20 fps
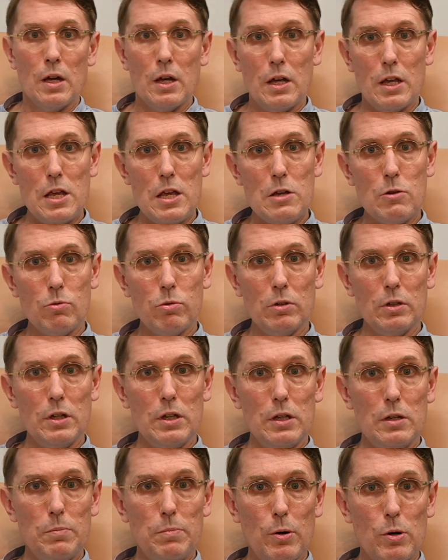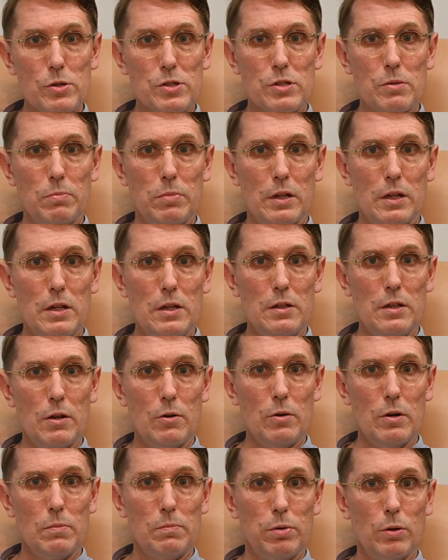Equally, possibly,
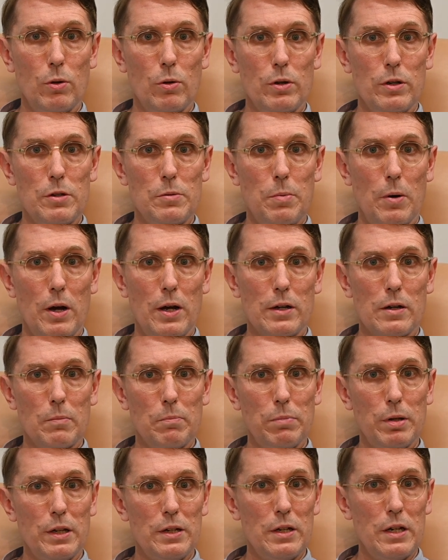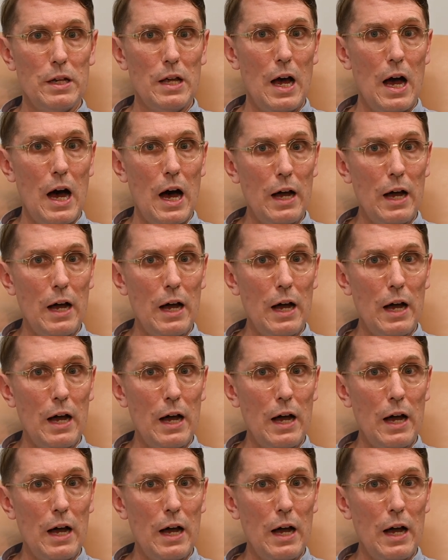they're employed by a completely